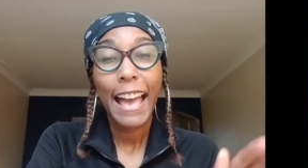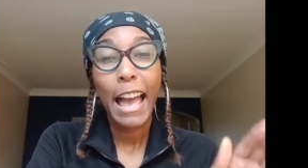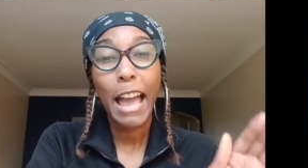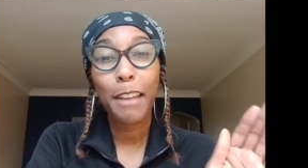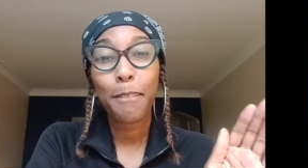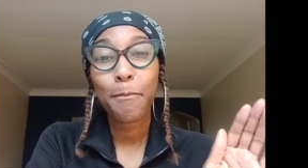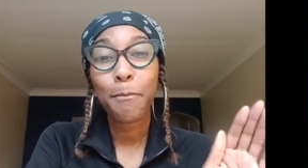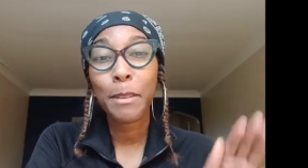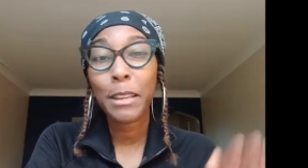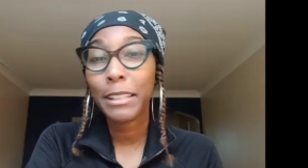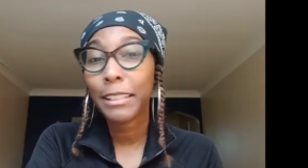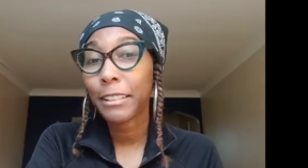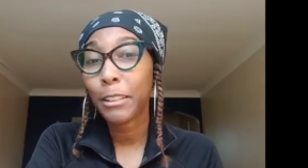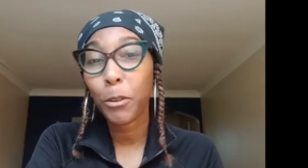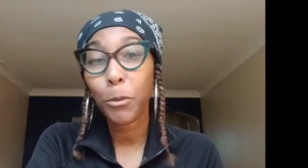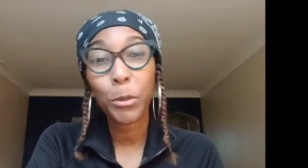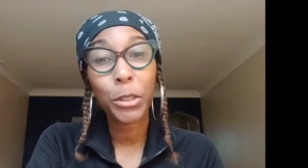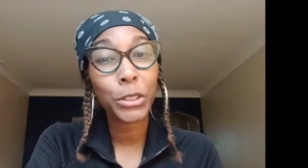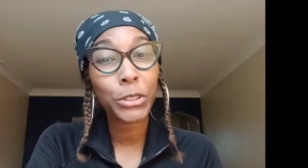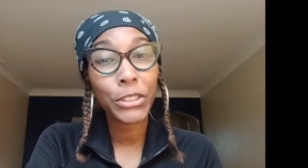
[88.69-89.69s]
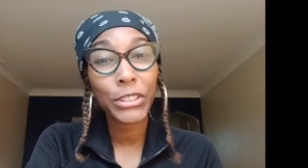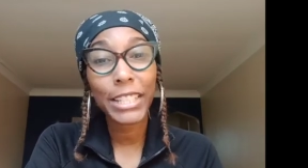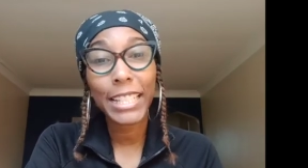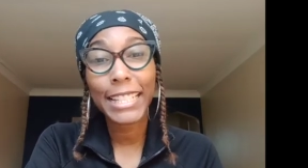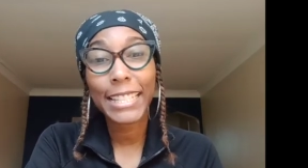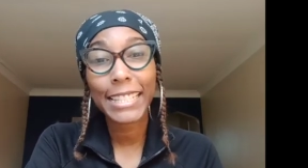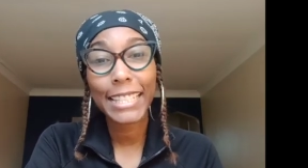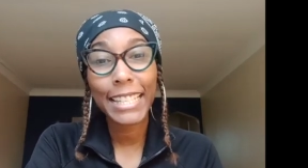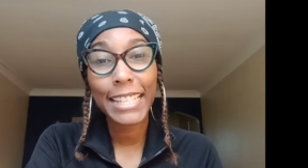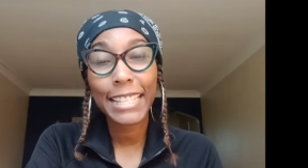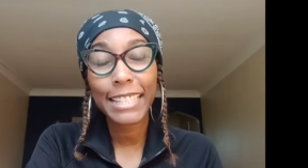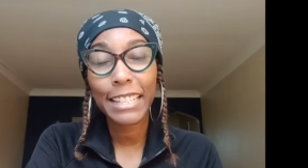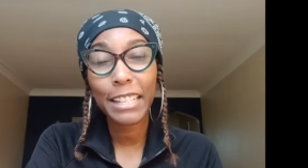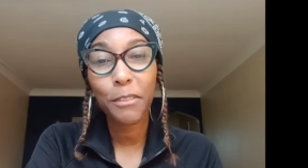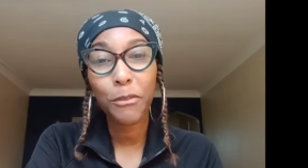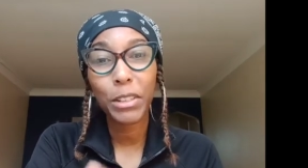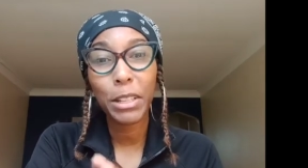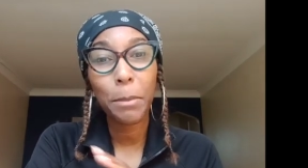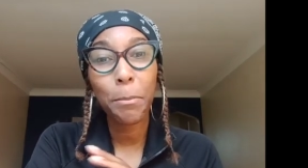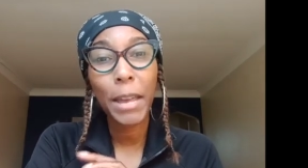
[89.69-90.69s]
I've been in a wilderness
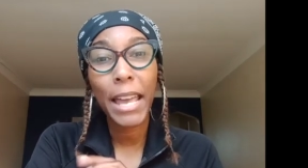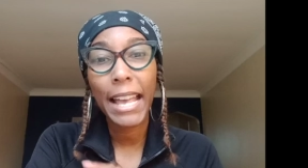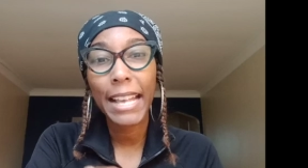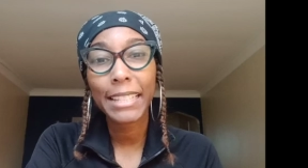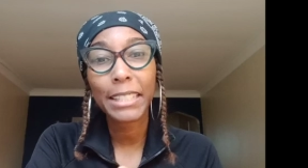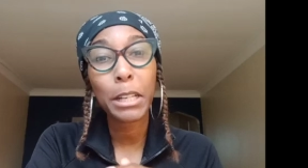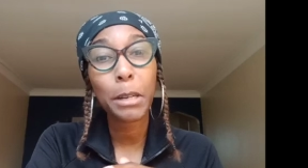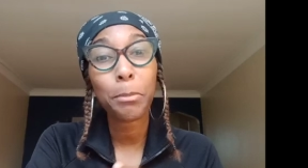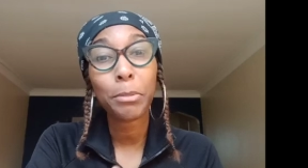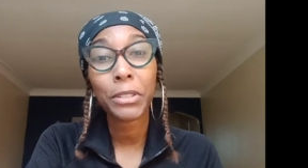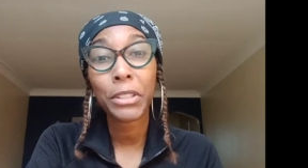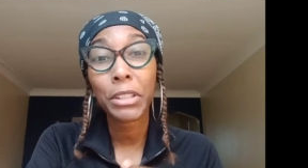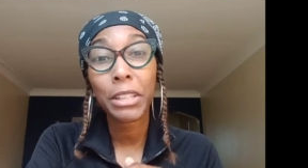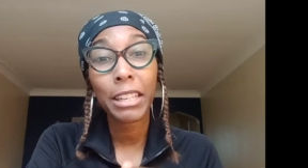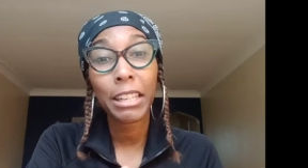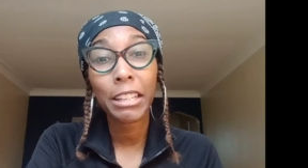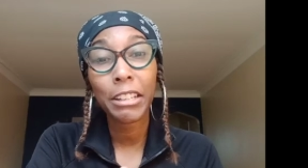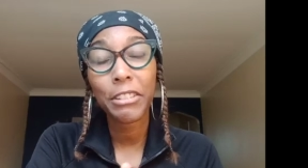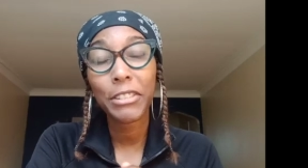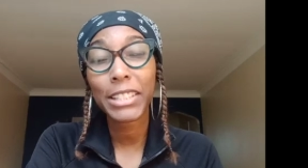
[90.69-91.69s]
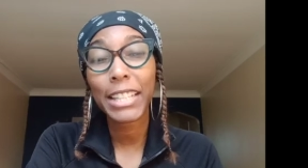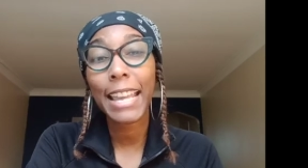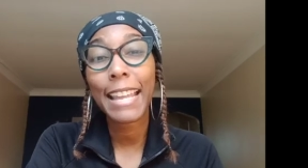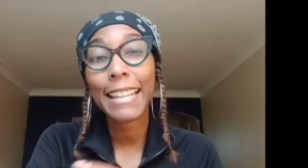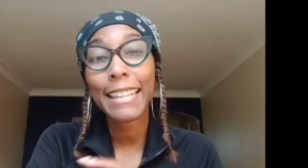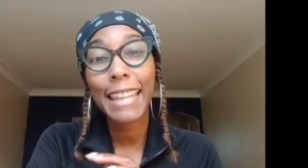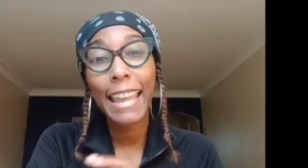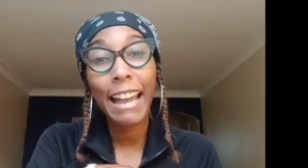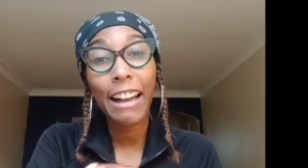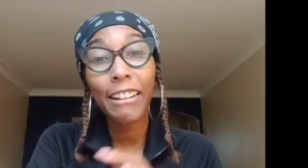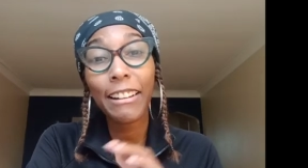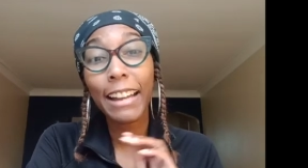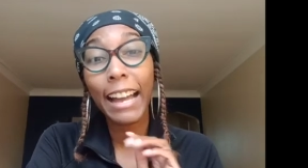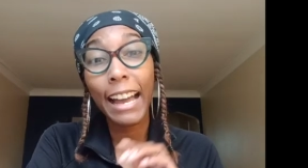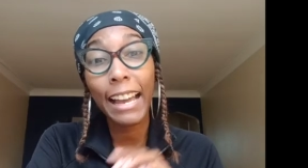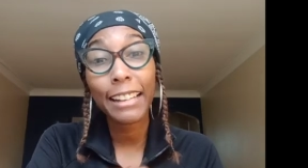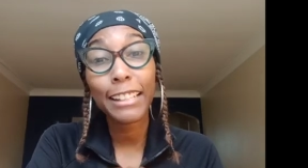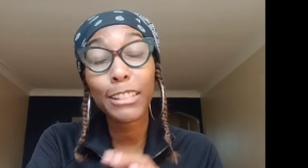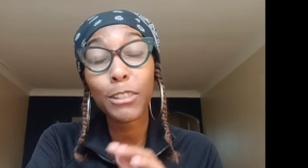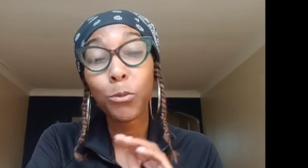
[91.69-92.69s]
season for the past couple of years and now
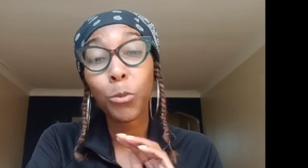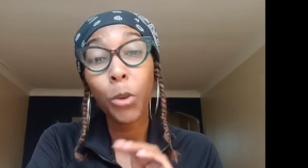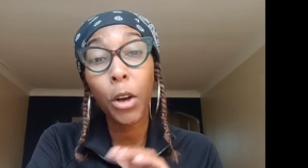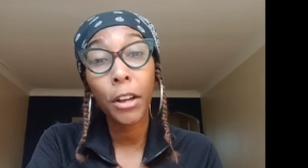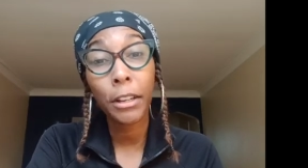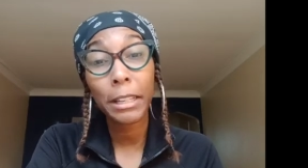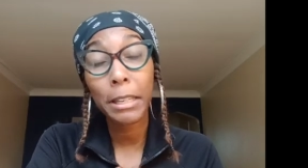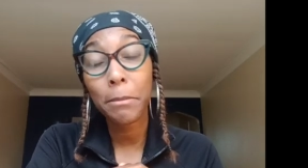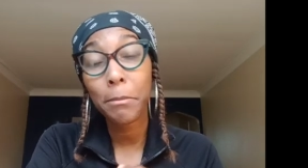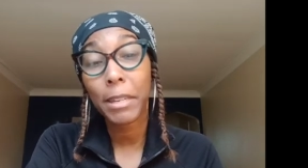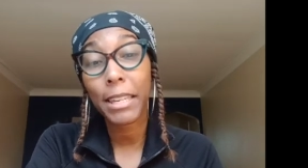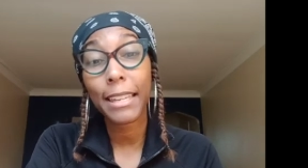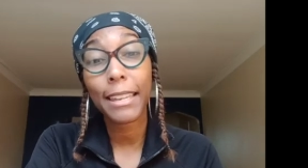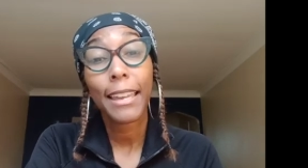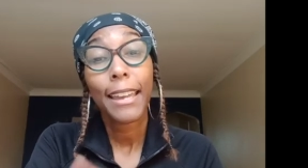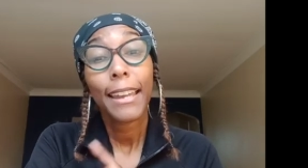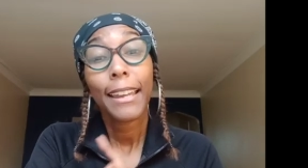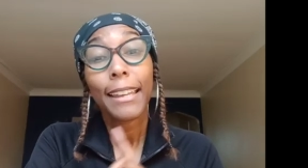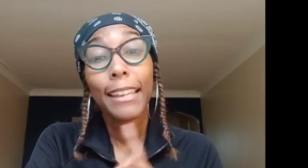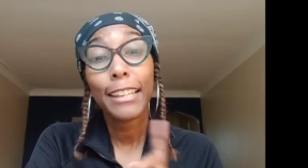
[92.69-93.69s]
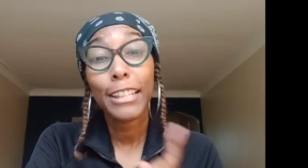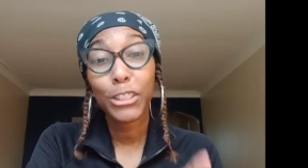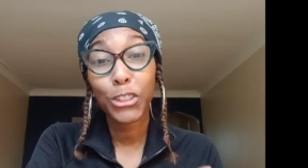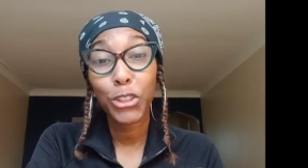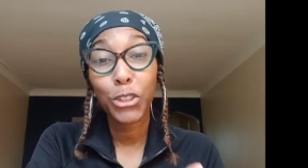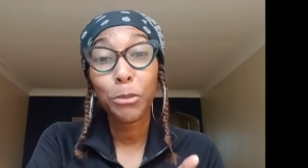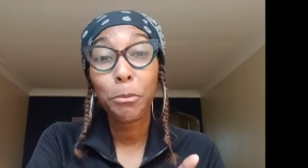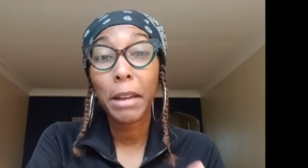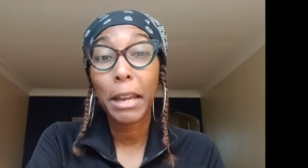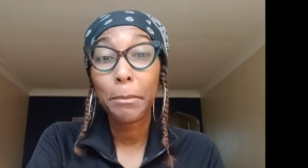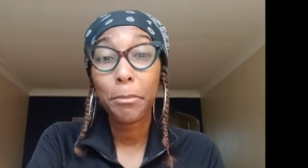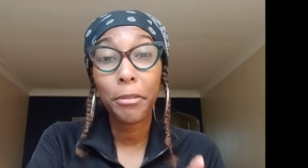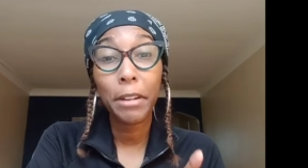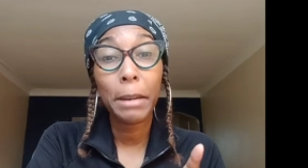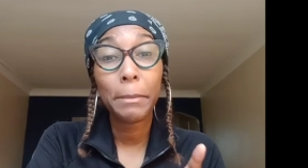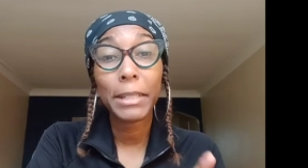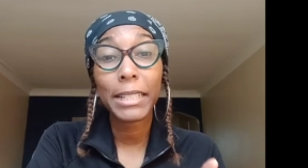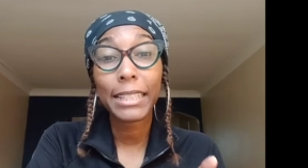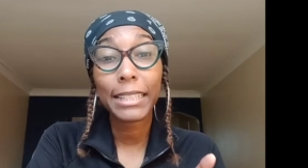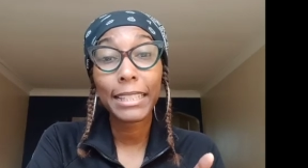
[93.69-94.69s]
God is walking me into my
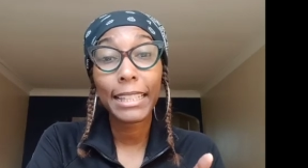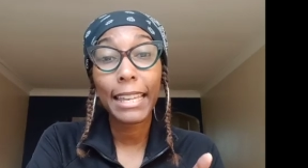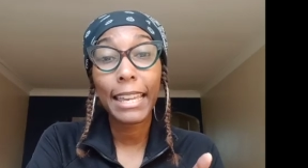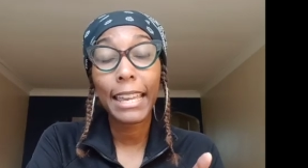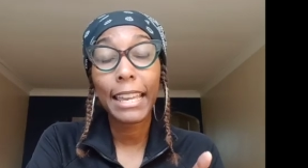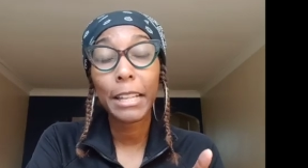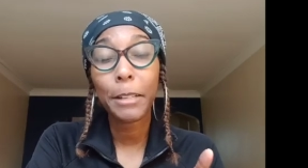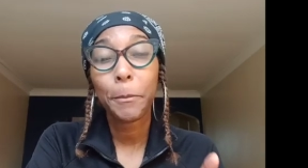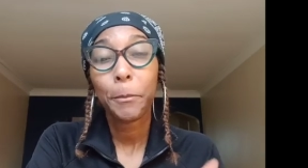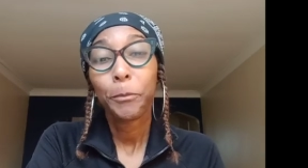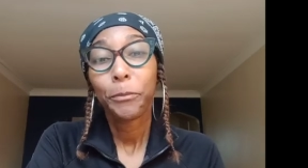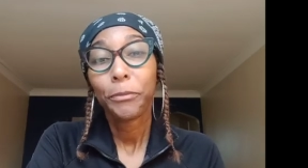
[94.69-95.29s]
promised land.